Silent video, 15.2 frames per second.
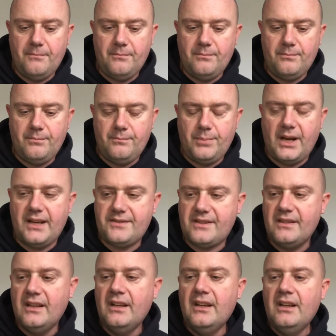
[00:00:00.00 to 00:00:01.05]
butt,
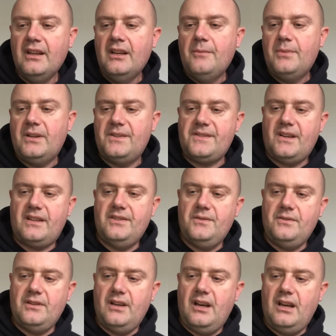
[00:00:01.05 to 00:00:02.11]
because I
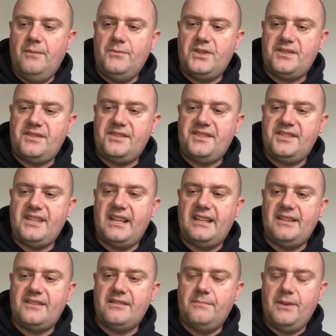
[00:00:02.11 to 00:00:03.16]
can just set it
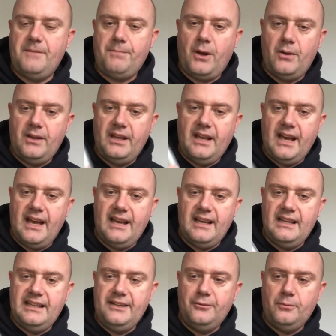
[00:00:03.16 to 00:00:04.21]
to be poking out a
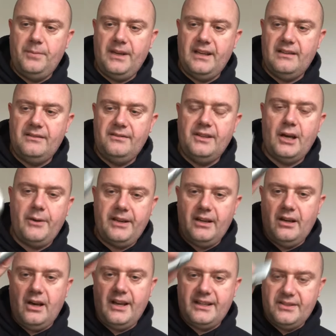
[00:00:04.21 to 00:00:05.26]
little bit, knowing that
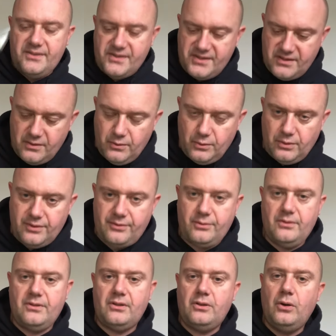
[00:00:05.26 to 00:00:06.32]
I can score through
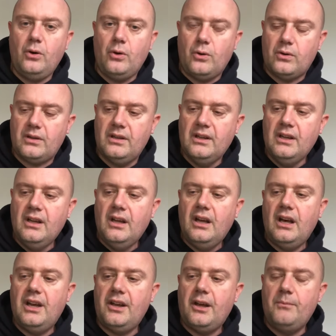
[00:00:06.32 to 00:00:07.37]
the cork
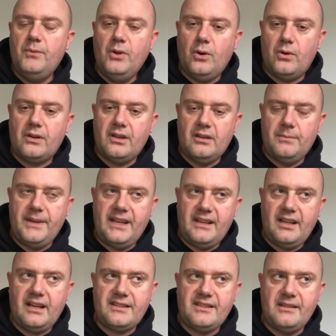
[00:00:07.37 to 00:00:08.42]
and I'm not going to be
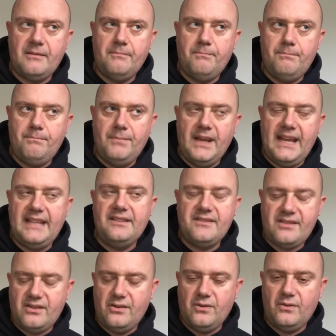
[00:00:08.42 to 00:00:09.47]
cutting
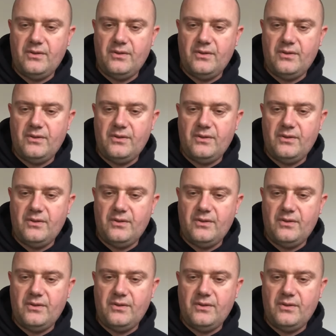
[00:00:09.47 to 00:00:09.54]
into the